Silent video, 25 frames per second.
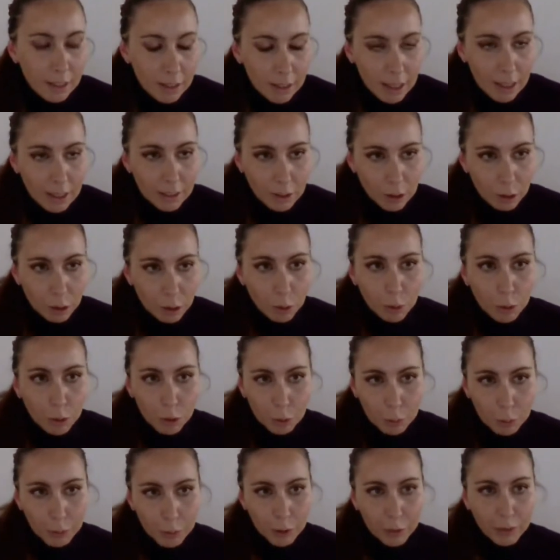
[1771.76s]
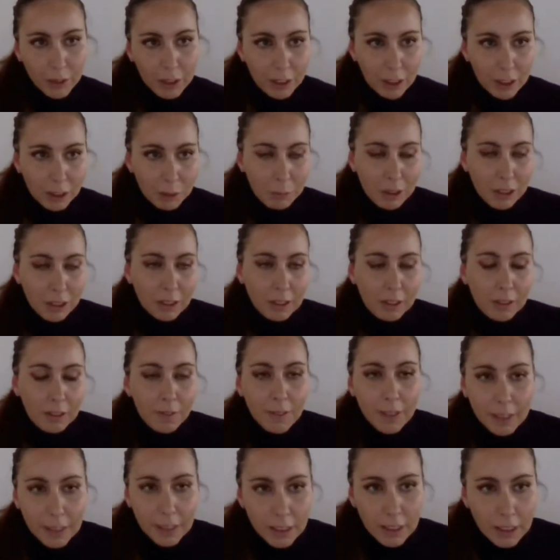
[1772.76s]
The last two groups of the terminal that
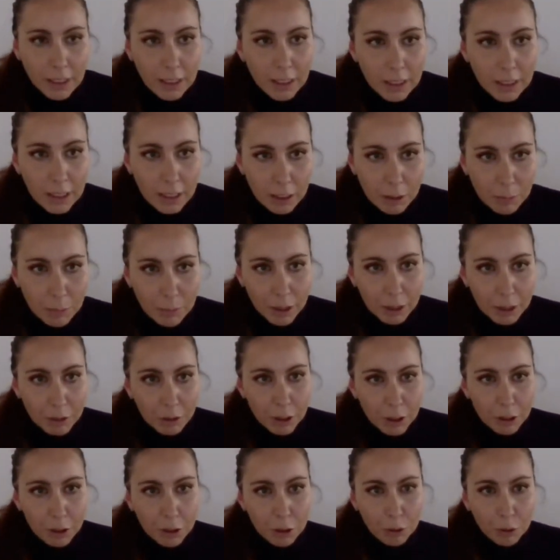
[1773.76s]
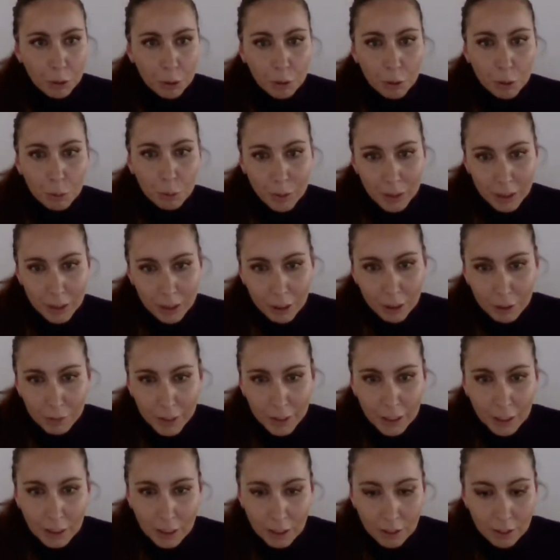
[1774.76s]
facilitate the migration could be
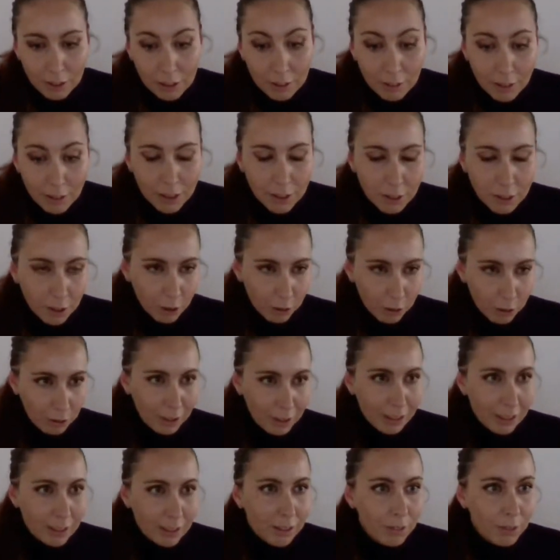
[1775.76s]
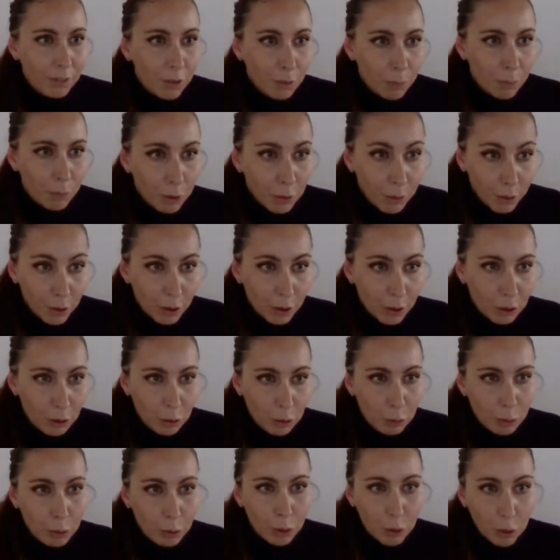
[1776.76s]
derivated in this context from the first
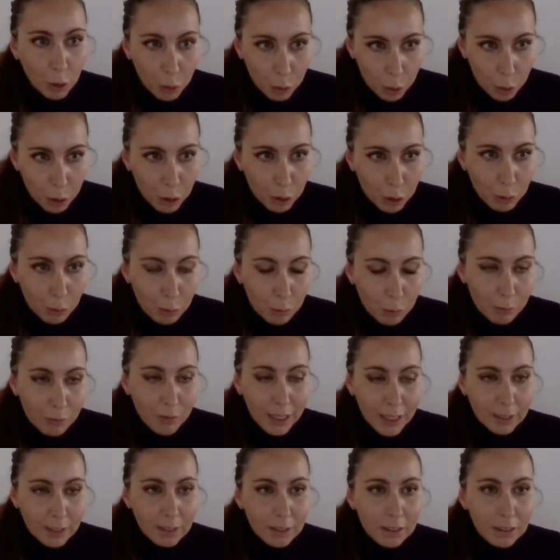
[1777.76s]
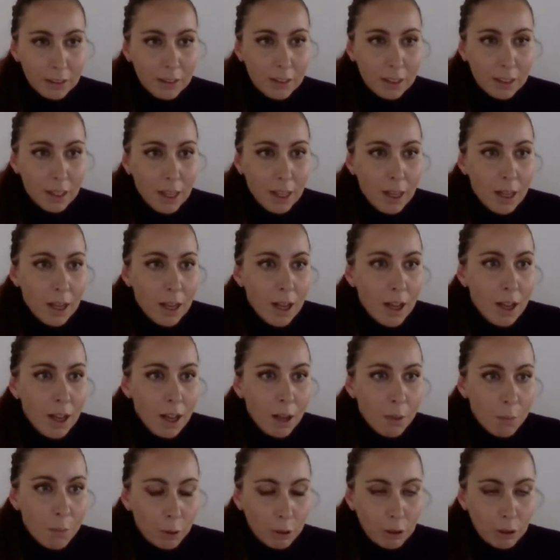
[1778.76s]
two: social factors
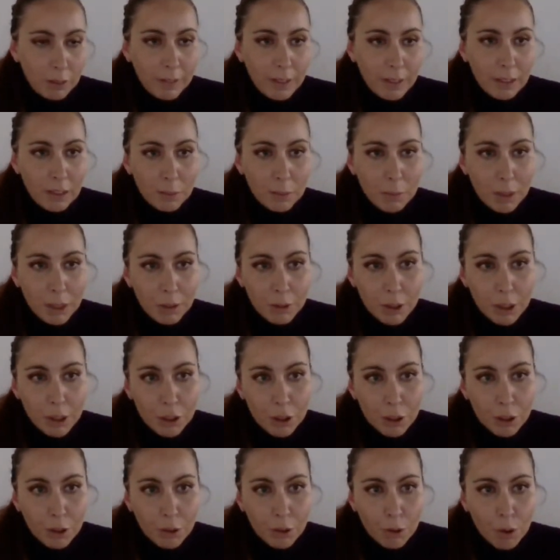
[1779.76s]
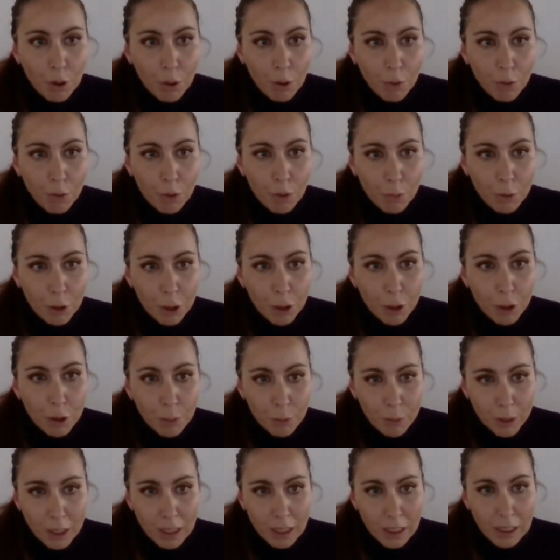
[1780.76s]
motivating migration and growth from the
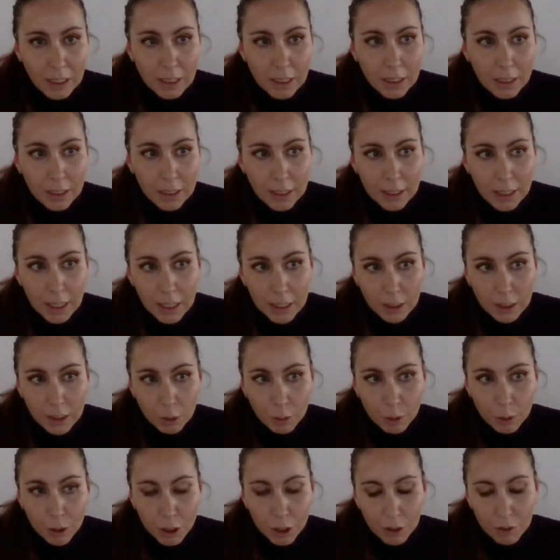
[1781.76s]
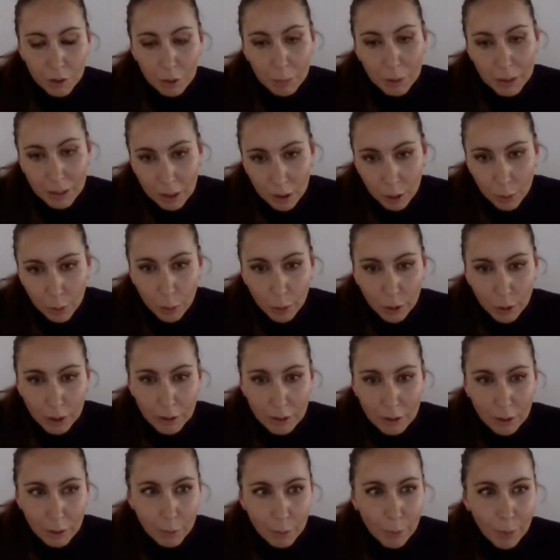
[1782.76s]
human needs and desires to achieve a better
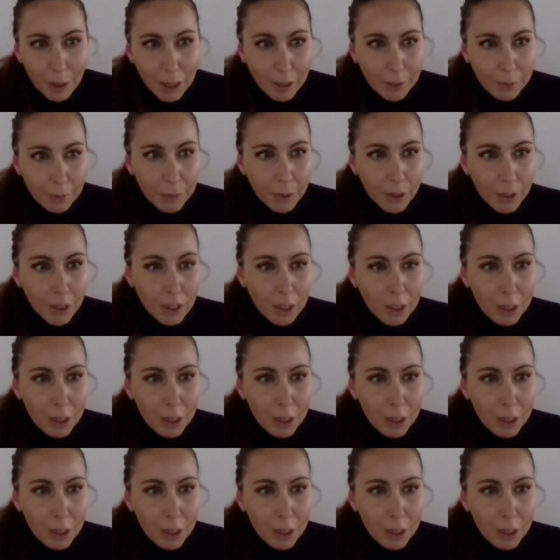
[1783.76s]
quality of life.